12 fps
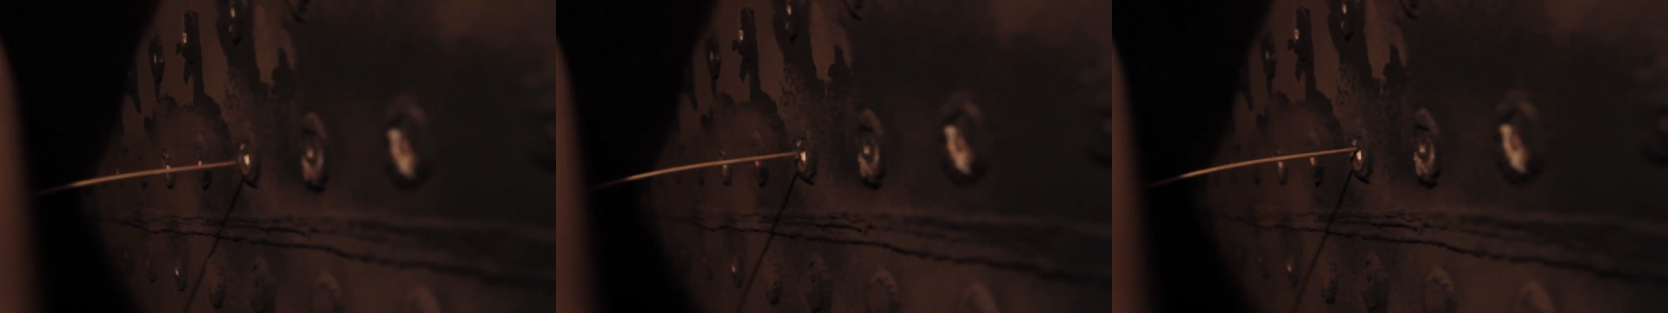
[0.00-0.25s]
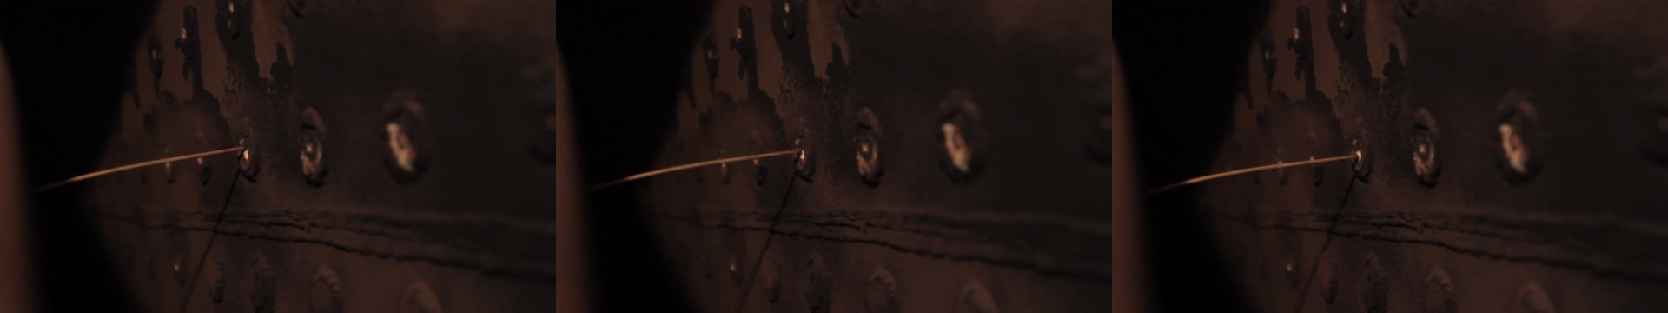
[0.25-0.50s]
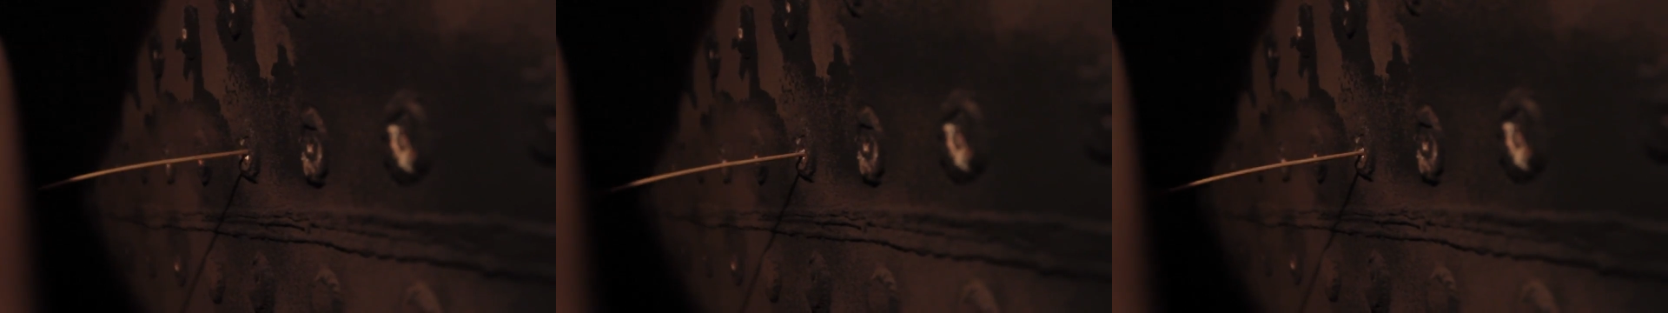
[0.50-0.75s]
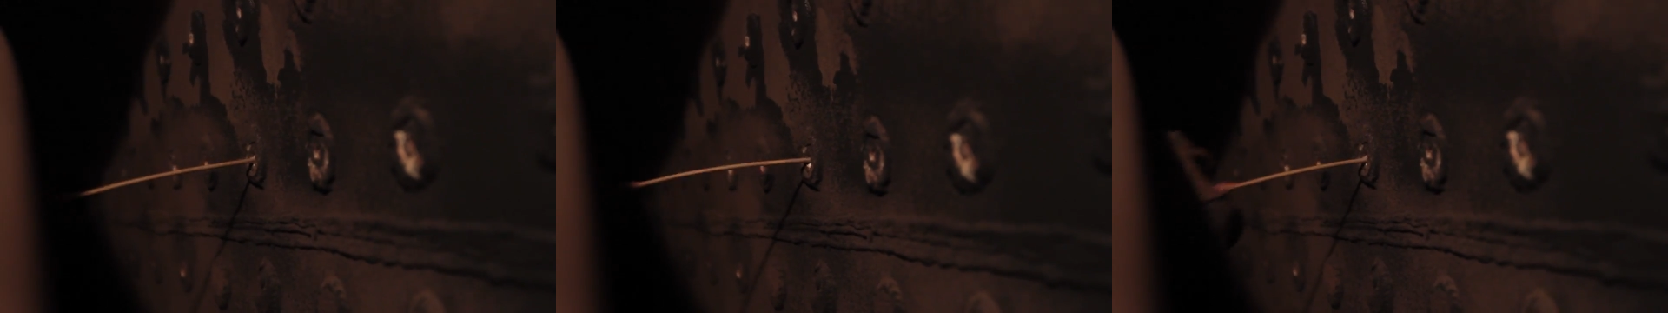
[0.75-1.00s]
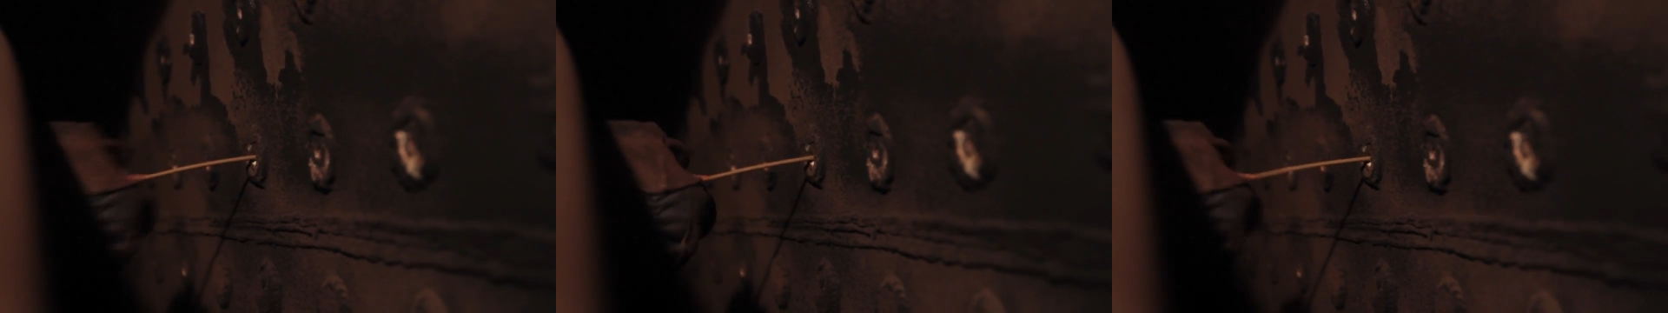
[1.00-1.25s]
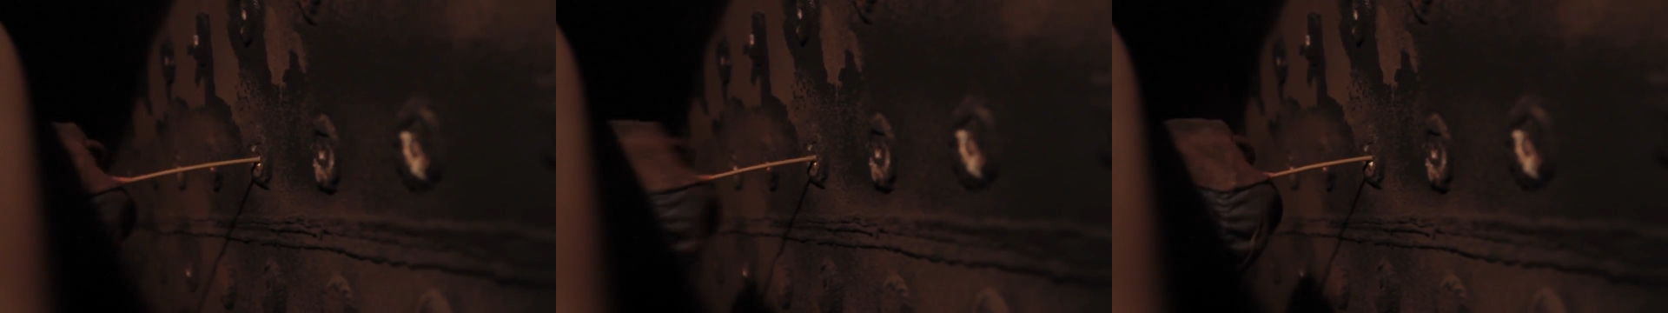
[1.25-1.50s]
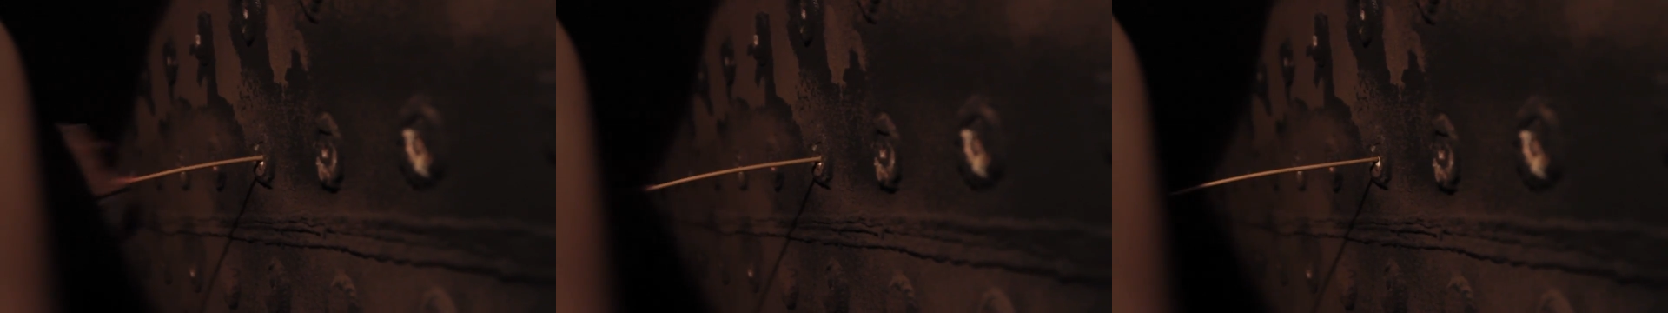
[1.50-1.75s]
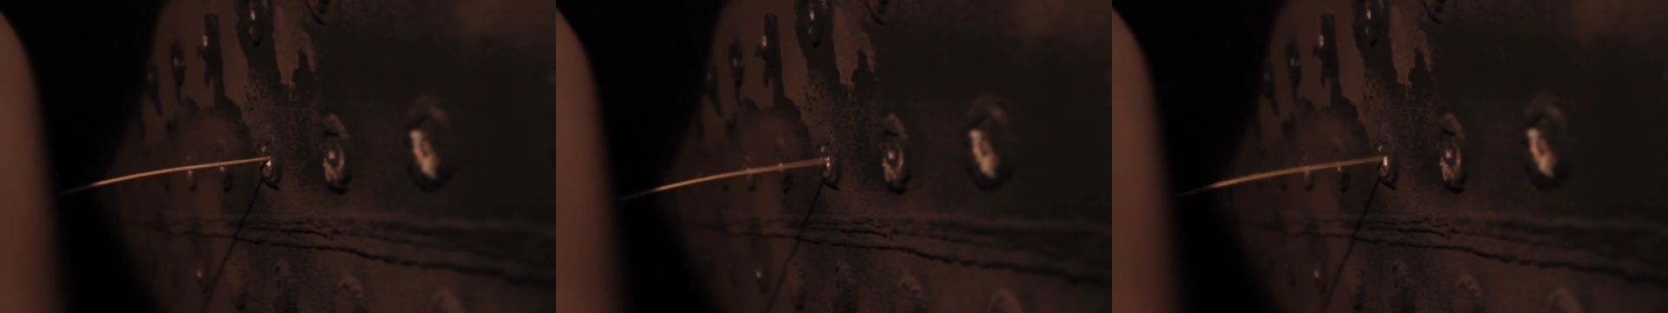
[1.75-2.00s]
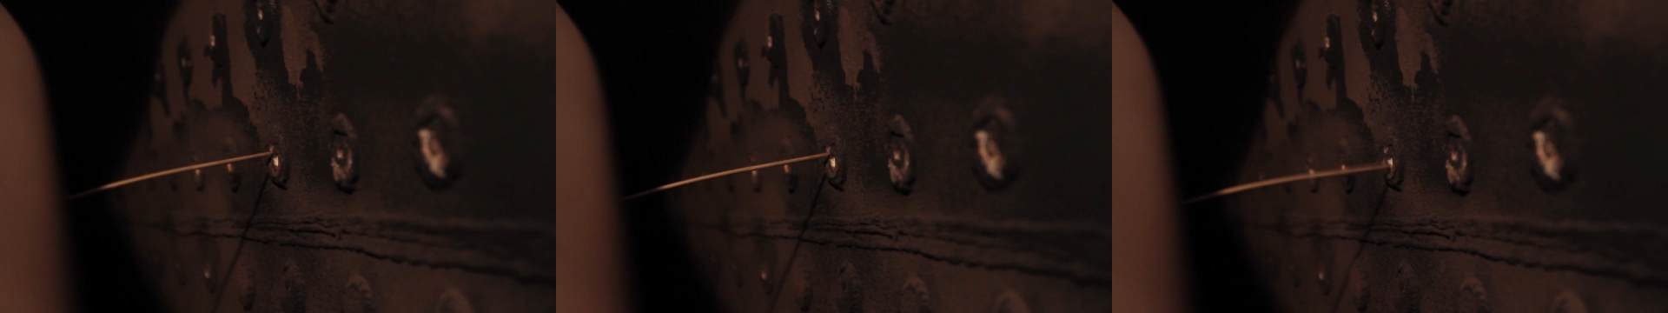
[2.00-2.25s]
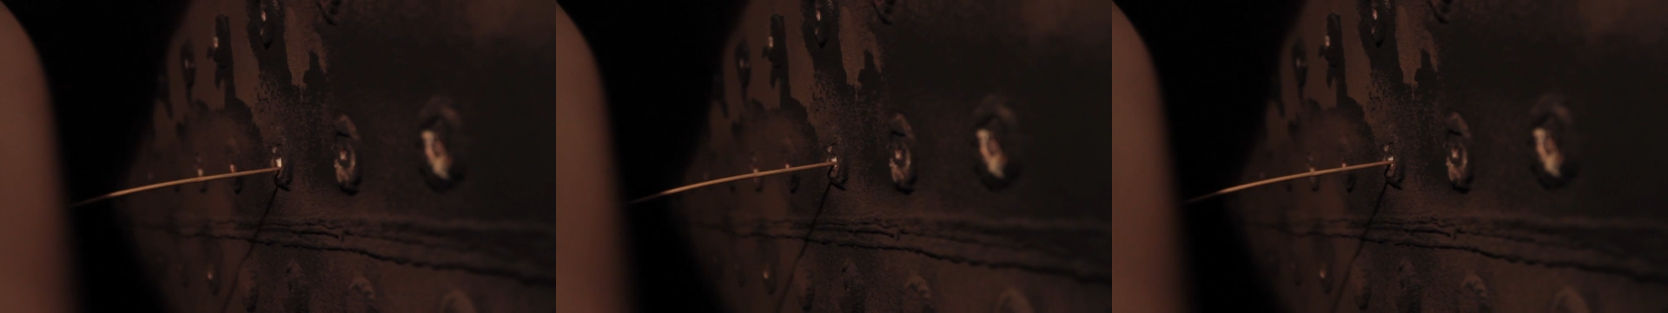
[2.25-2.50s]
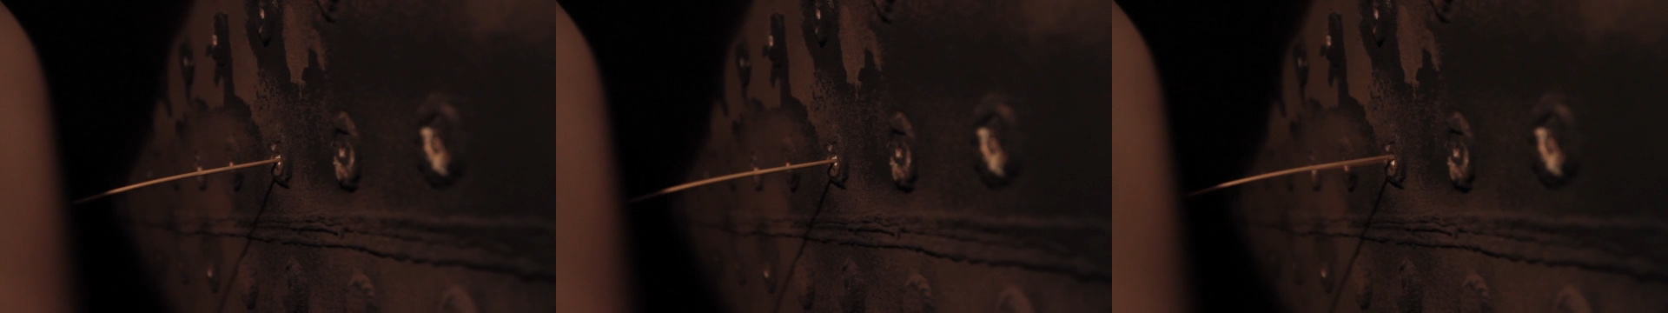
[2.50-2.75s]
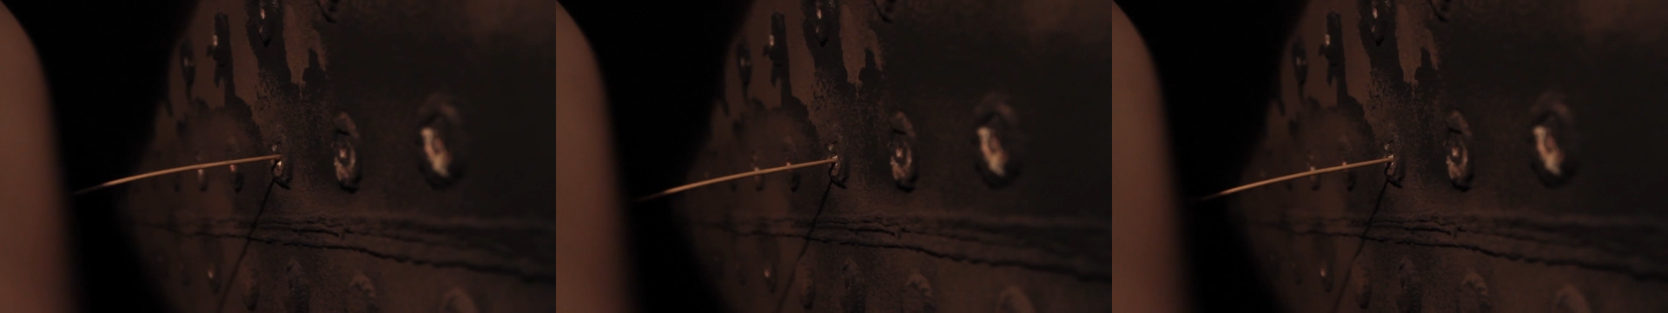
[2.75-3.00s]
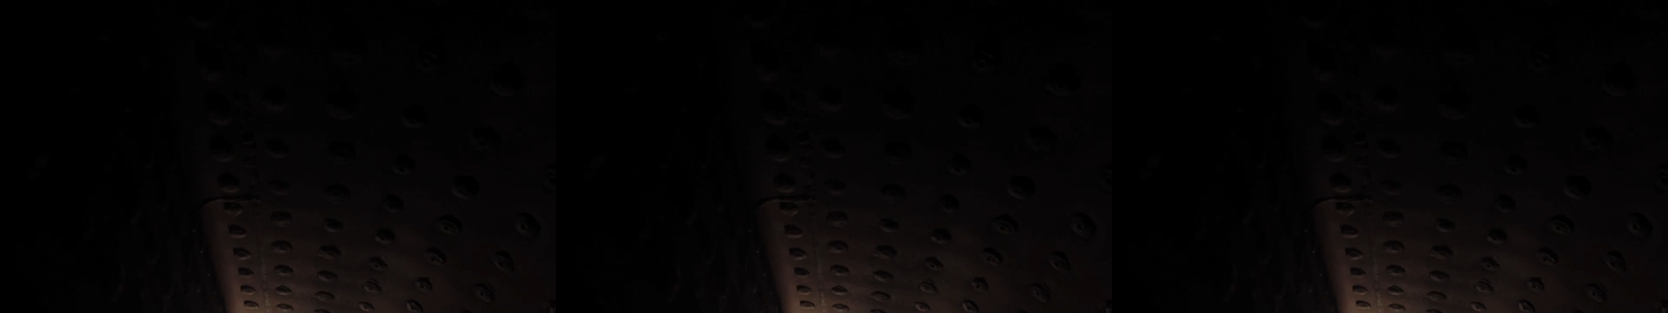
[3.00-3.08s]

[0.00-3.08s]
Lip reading: (no speaker visible)